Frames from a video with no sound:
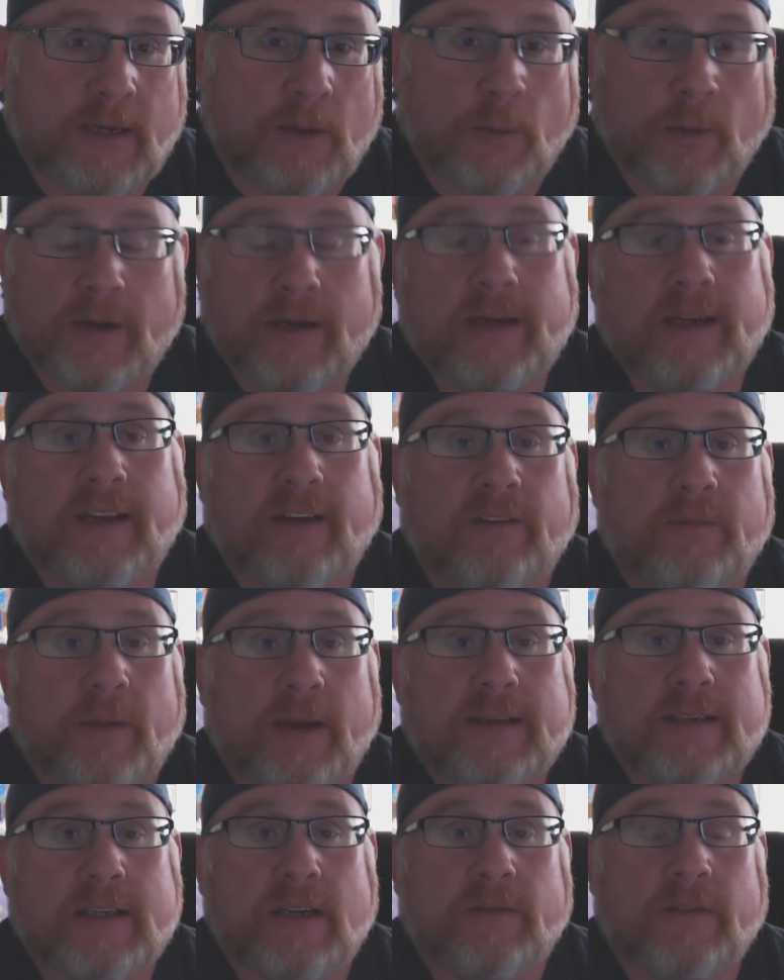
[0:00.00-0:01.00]
I wanted to give
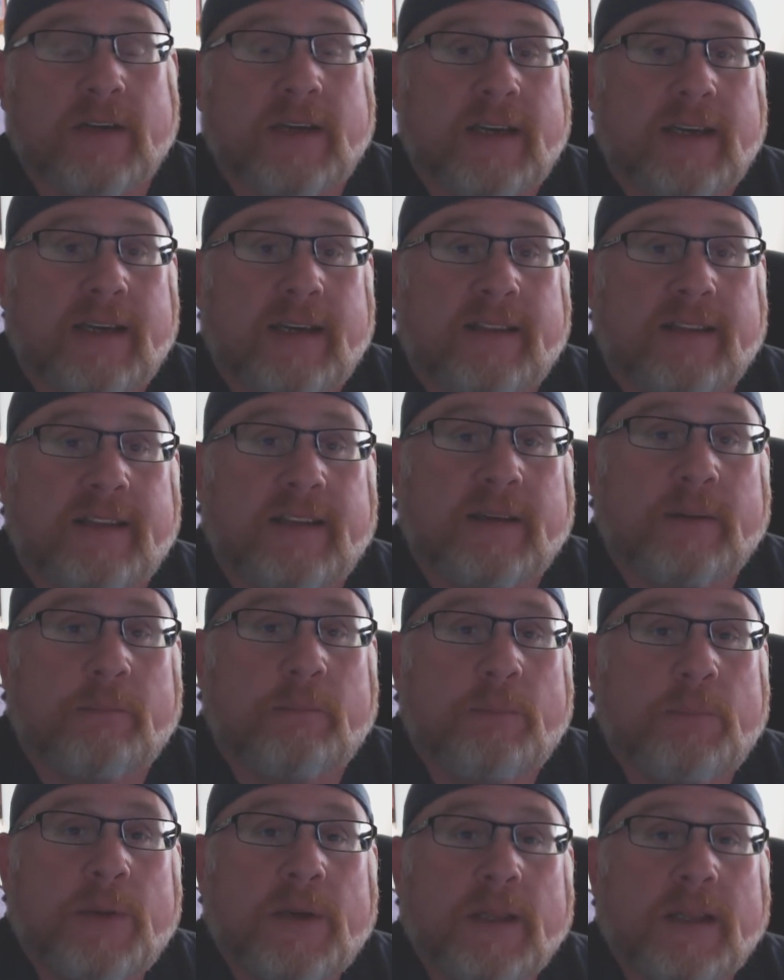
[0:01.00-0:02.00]
myself the
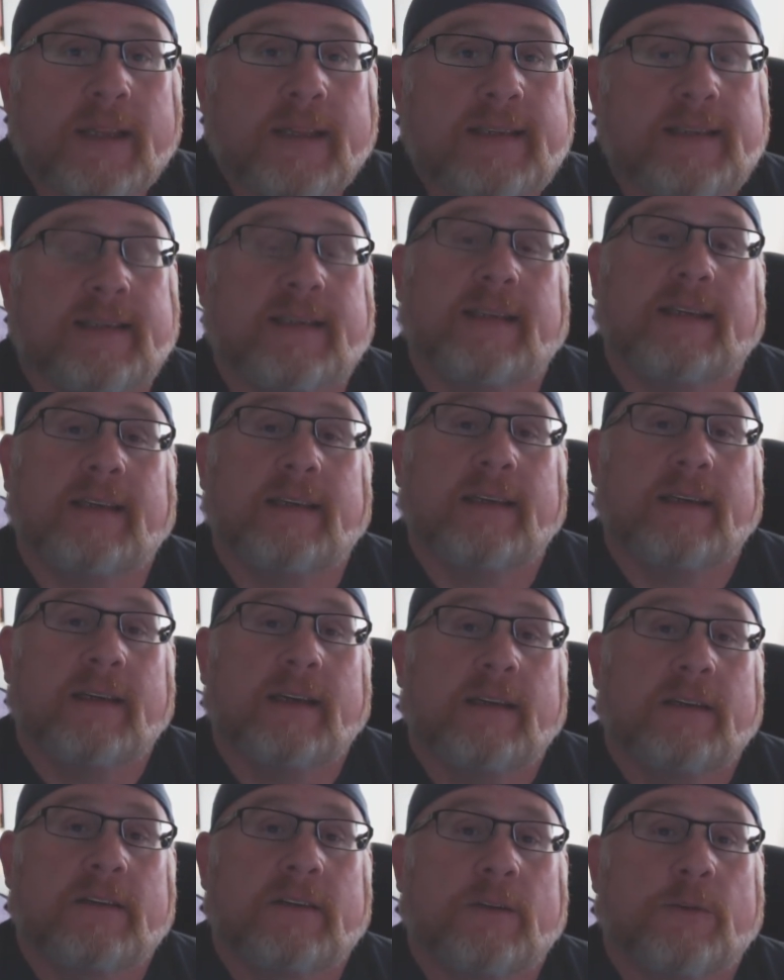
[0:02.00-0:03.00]
ability
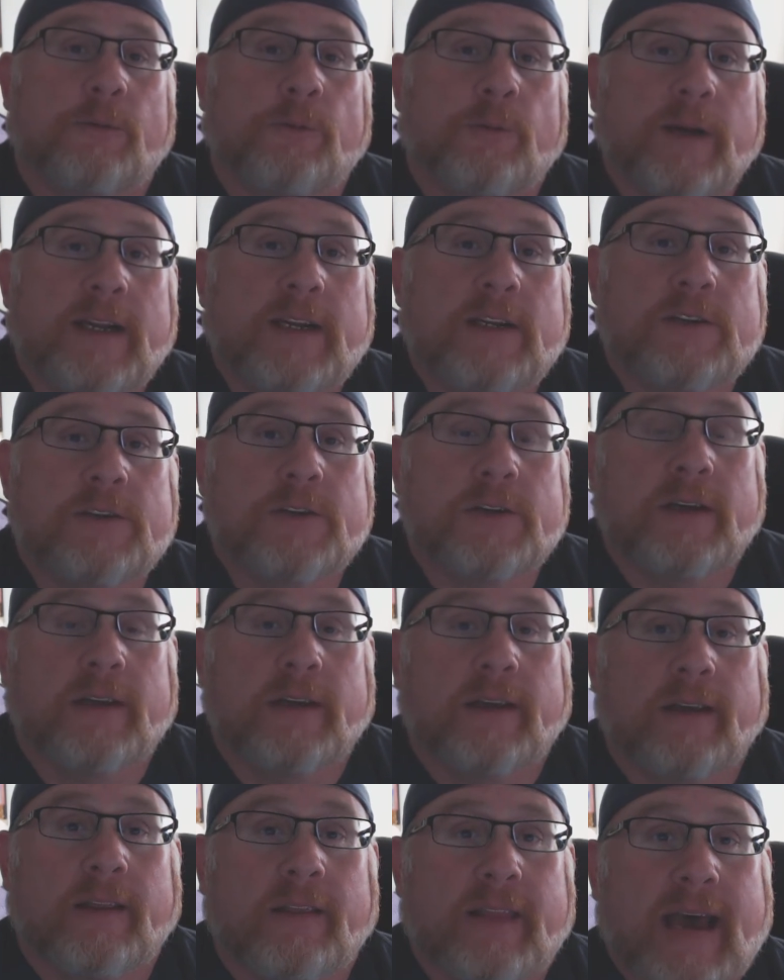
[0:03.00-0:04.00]
to reach
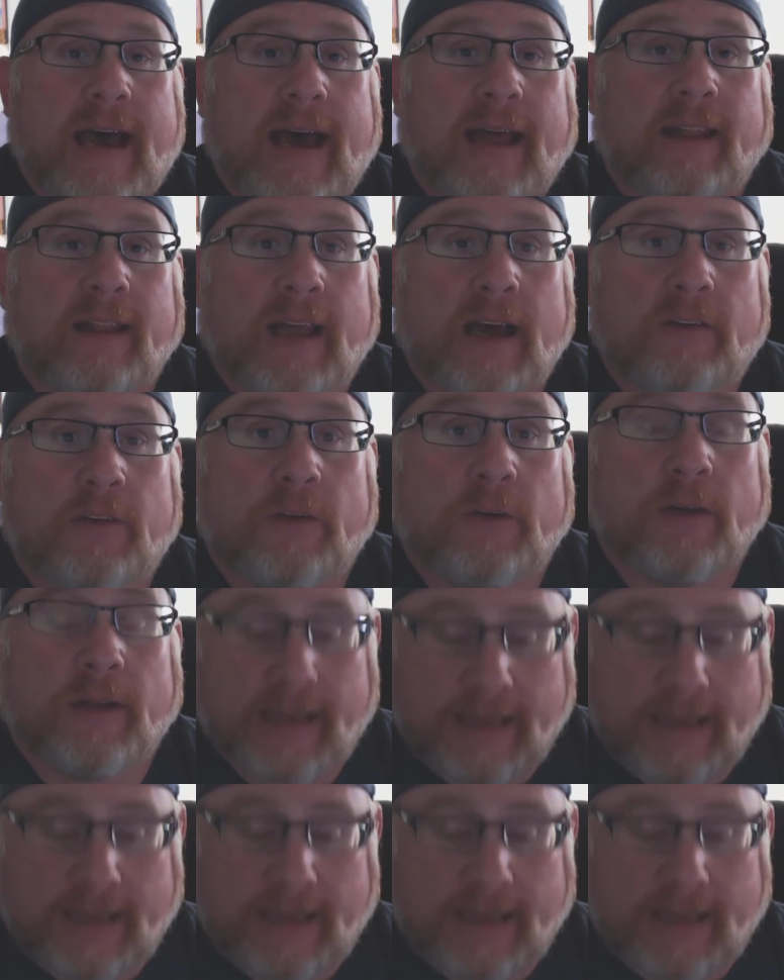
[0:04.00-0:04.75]
that level.